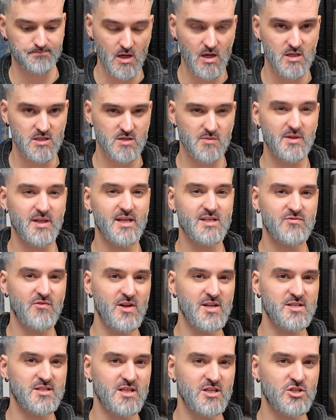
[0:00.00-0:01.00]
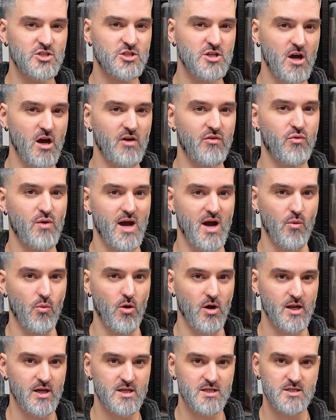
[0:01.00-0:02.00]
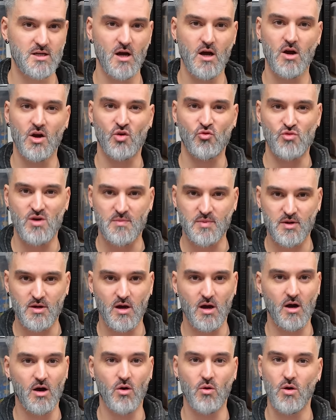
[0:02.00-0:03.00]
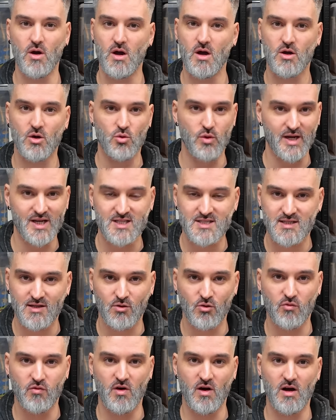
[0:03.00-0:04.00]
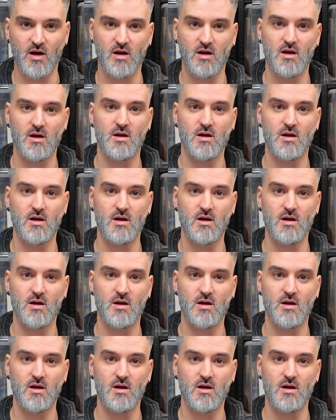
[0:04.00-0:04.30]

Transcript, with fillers: Some of these vintage surfwear wallets, Rip Curl, Quiksilver,